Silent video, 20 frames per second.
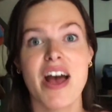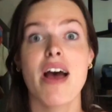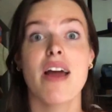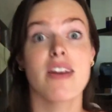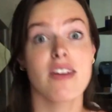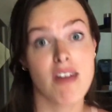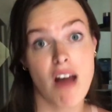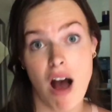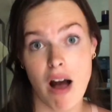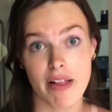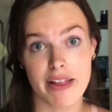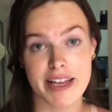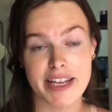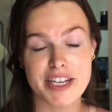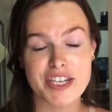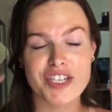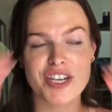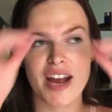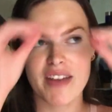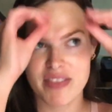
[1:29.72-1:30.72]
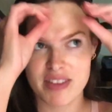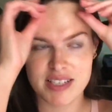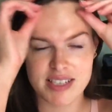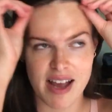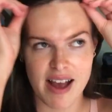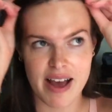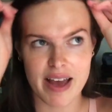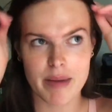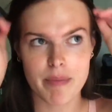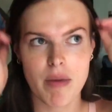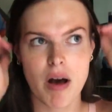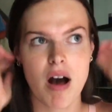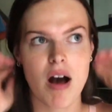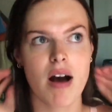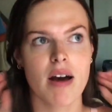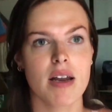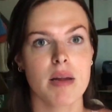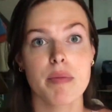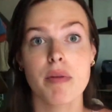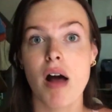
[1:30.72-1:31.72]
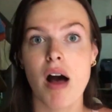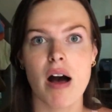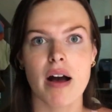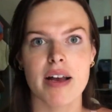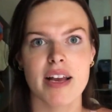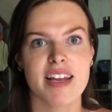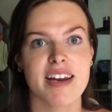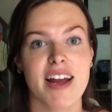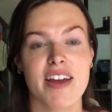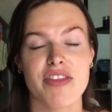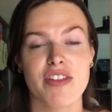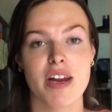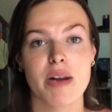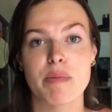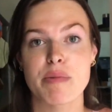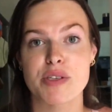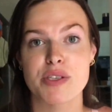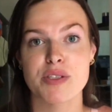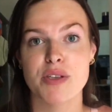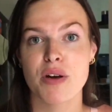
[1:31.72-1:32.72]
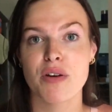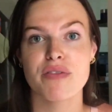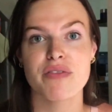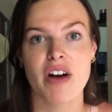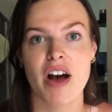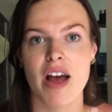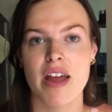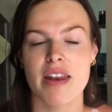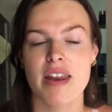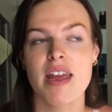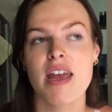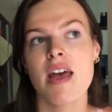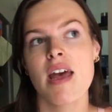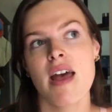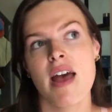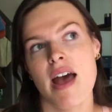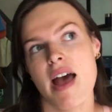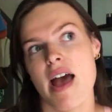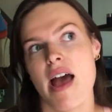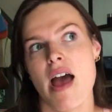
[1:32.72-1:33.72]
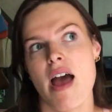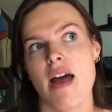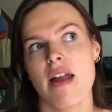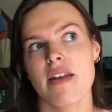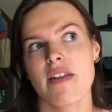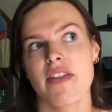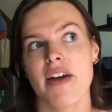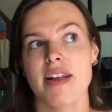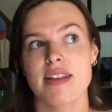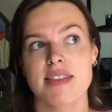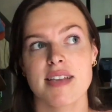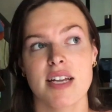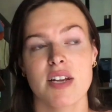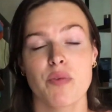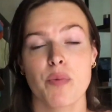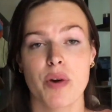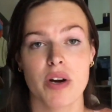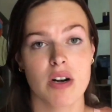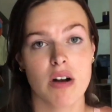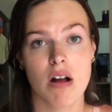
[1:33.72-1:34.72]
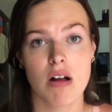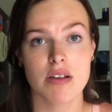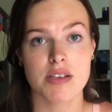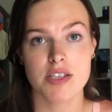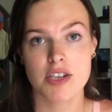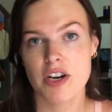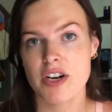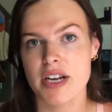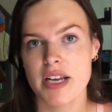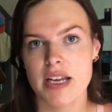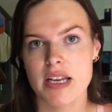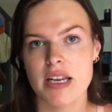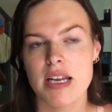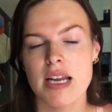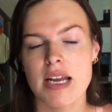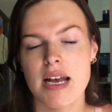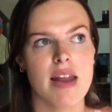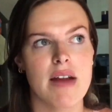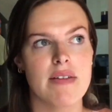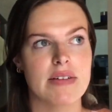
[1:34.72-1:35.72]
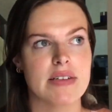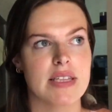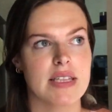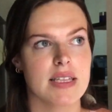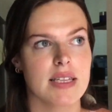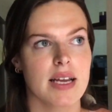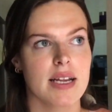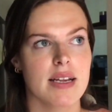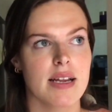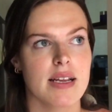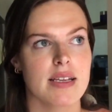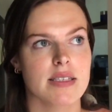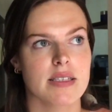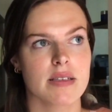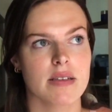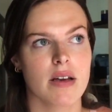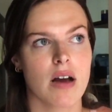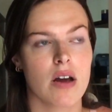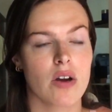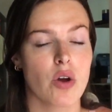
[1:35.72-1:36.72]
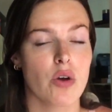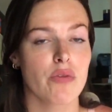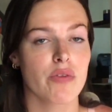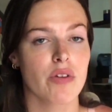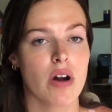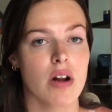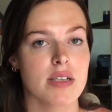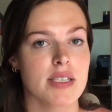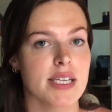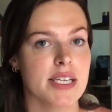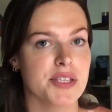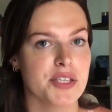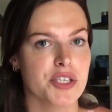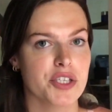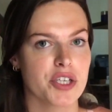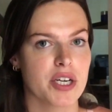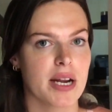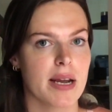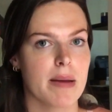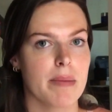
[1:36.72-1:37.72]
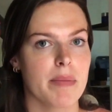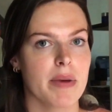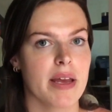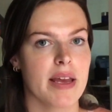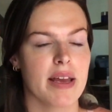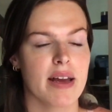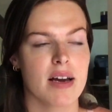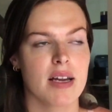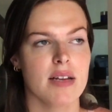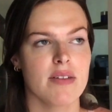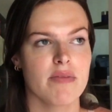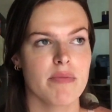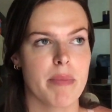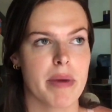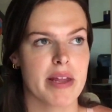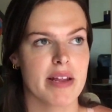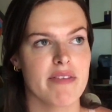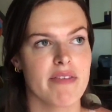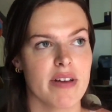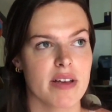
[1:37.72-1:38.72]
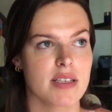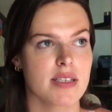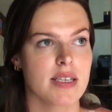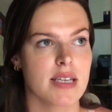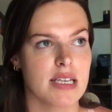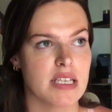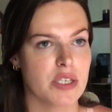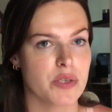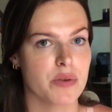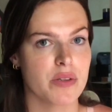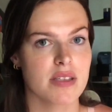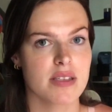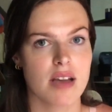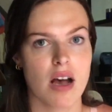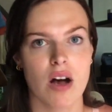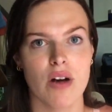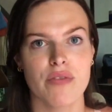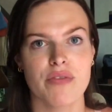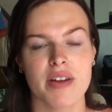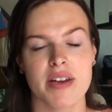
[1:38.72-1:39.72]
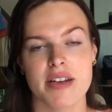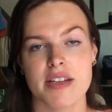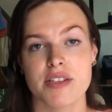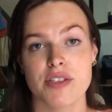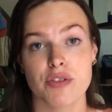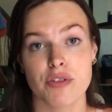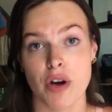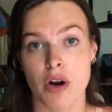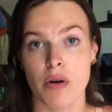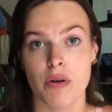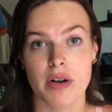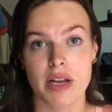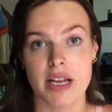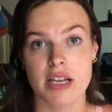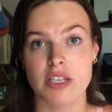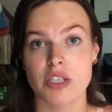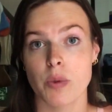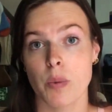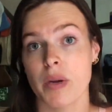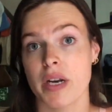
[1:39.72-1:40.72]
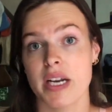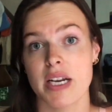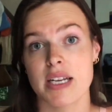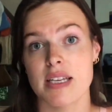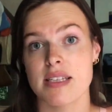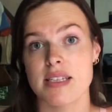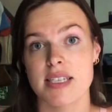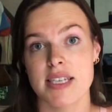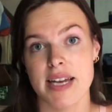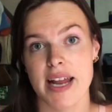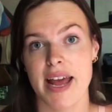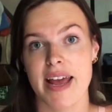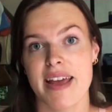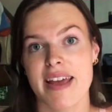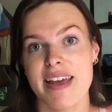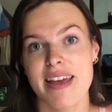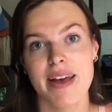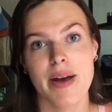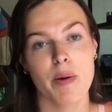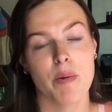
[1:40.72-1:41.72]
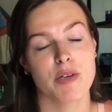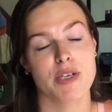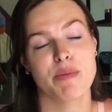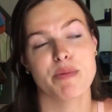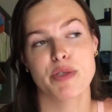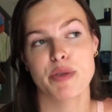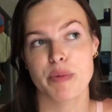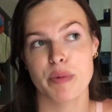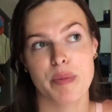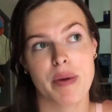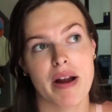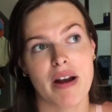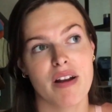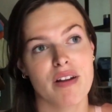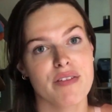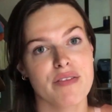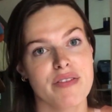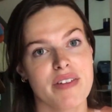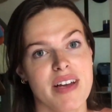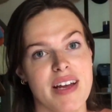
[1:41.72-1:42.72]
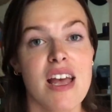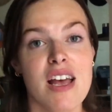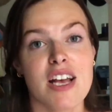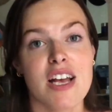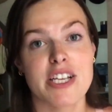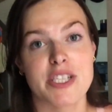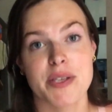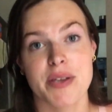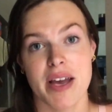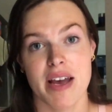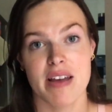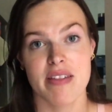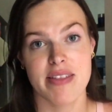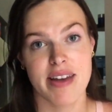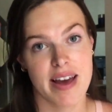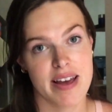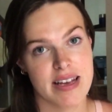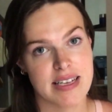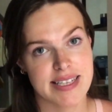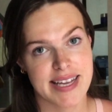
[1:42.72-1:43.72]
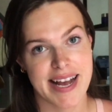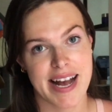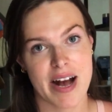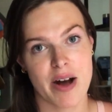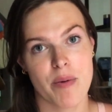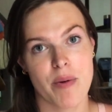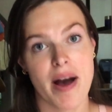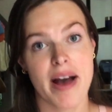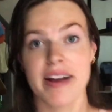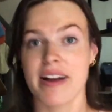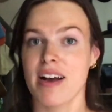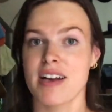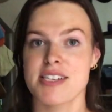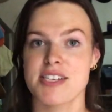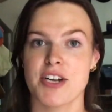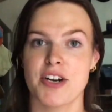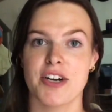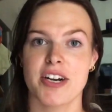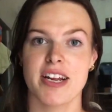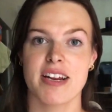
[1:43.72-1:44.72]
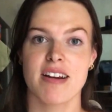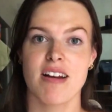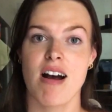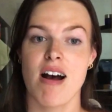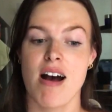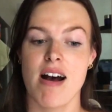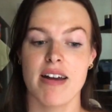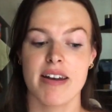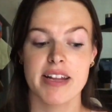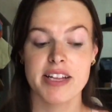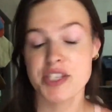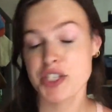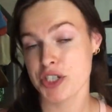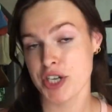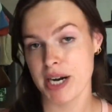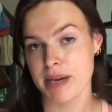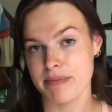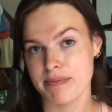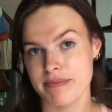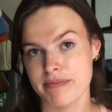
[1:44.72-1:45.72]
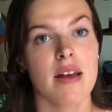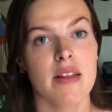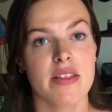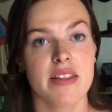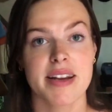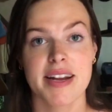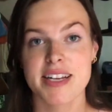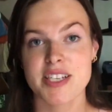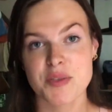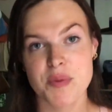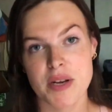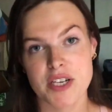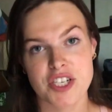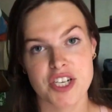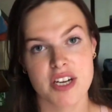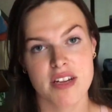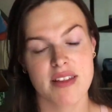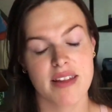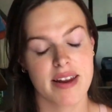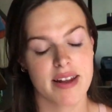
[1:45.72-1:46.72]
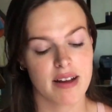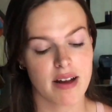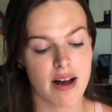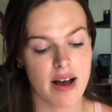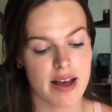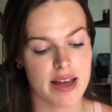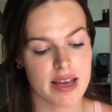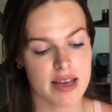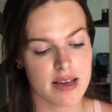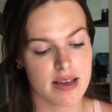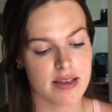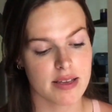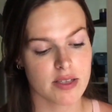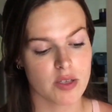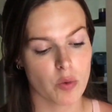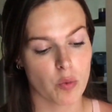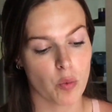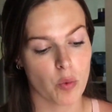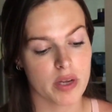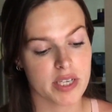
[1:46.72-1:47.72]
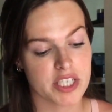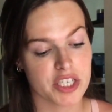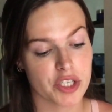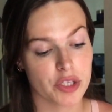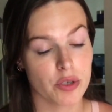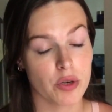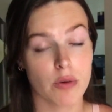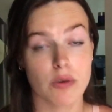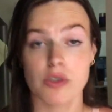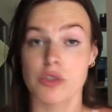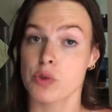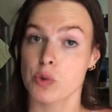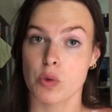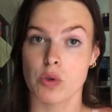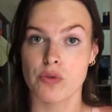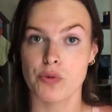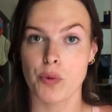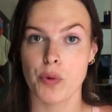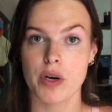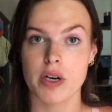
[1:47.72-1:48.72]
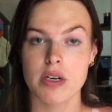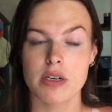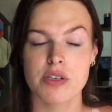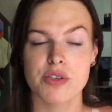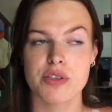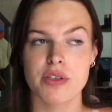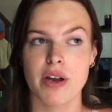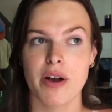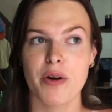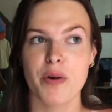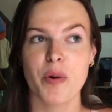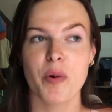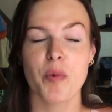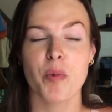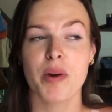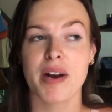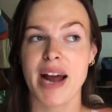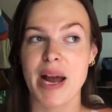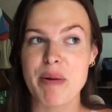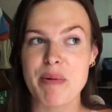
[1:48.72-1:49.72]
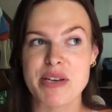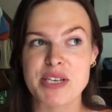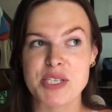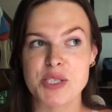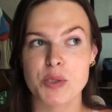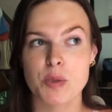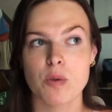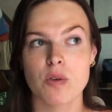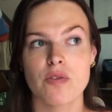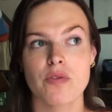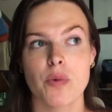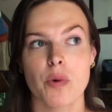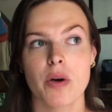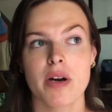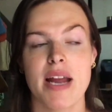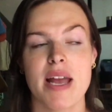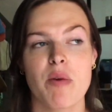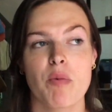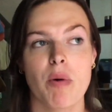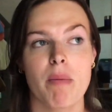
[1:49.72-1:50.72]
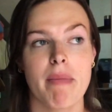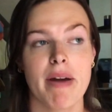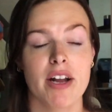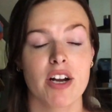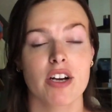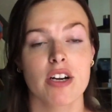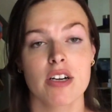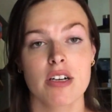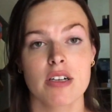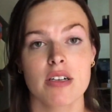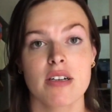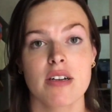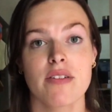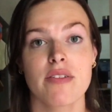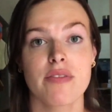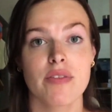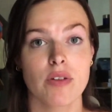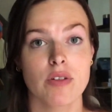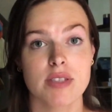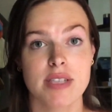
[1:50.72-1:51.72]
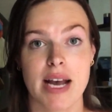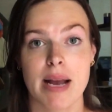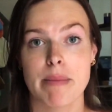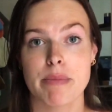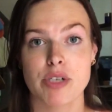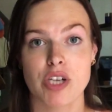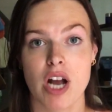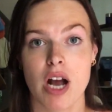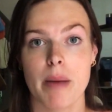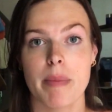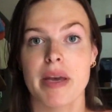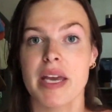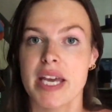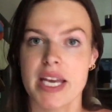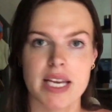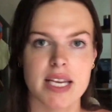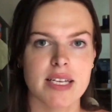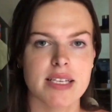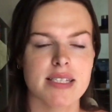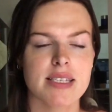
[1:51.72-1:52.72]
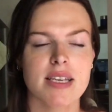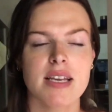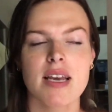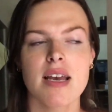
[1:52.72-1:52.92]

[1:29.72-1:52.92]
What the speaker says: knowledge at the time on a blog, and I thought it was so fun. And that's kind of where it all started. Everything that has gone over onto Instagram, it kind of manifested it into itself and it has grown into what it is today, which I'm super proud of. So yeah, that is how I got started on Instagram. The next question that I got is, what did you go to school for? So what I went to school for and what my current full-time job is